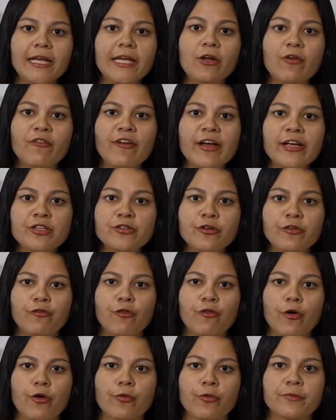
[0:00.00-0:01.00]
innovation
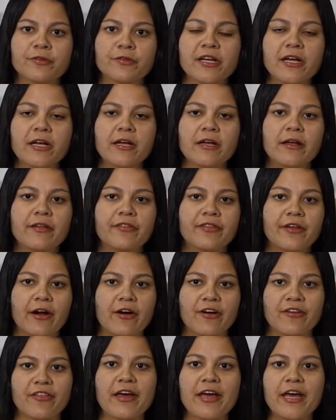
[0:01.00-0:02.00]
forums that
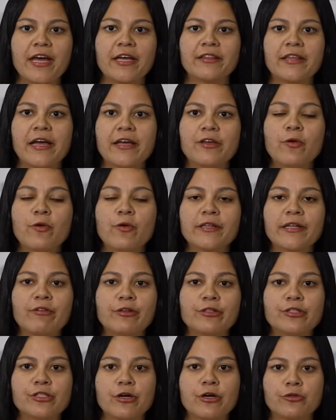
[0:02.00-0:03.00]
are the
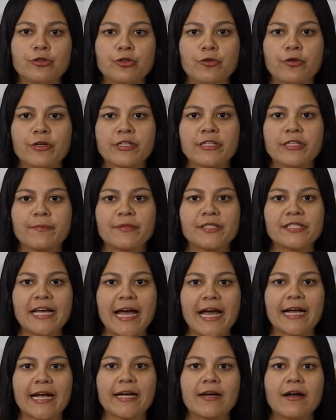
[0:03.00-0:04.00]
UNWTO Tourism
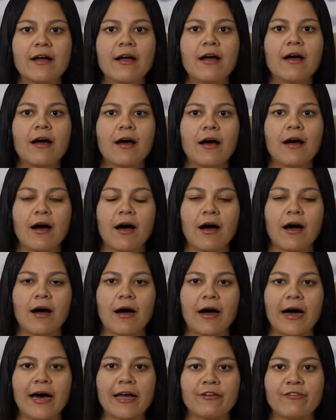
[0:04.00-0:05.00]
Tech
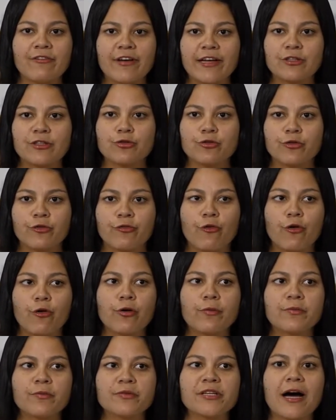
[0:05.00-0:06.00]
Adventure
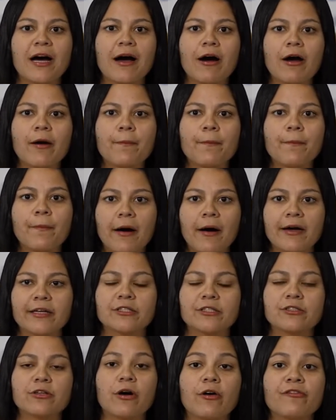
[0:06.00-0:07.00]
forums are
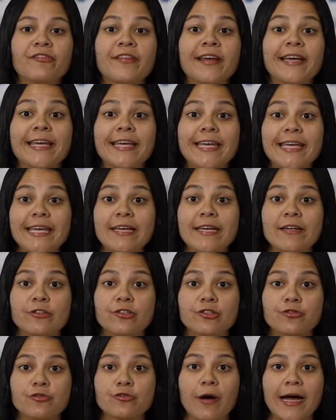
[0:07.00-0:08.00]
part of the key
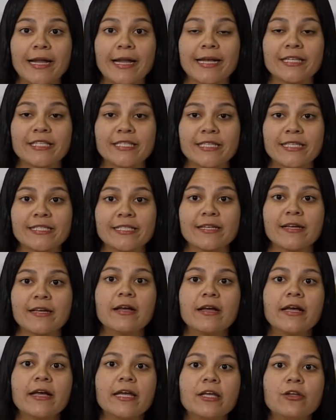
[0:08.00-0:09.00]
strategies
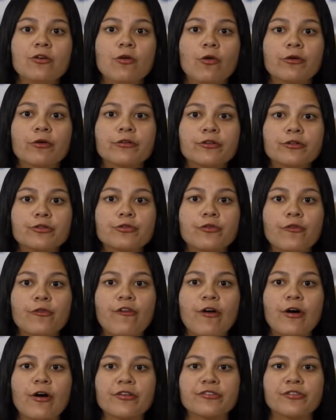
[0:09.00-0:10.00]
in order to
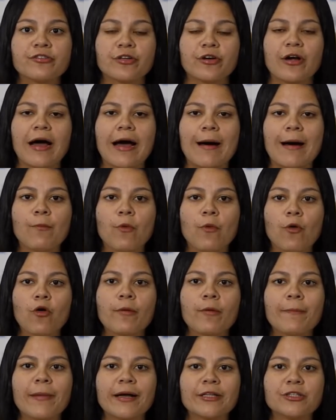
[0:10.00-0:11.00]
foster a
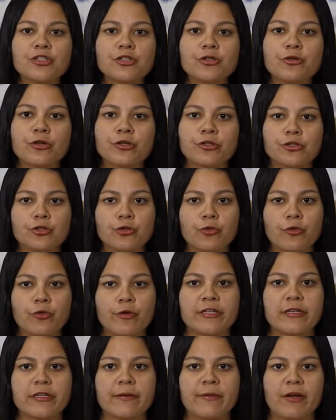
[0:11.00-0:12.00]
more mature
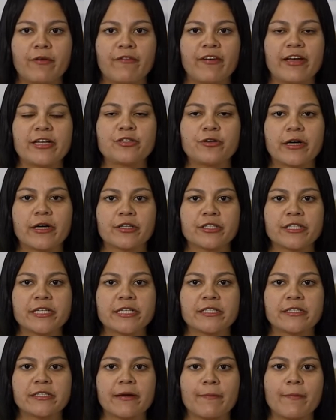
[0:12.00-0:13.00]
tourism innovation
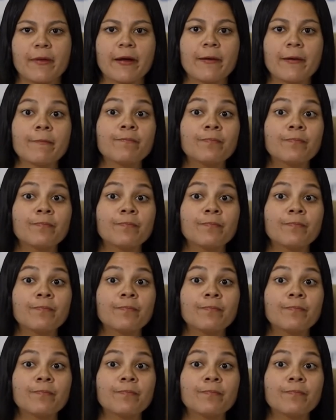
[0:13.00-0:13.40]
ecosystem.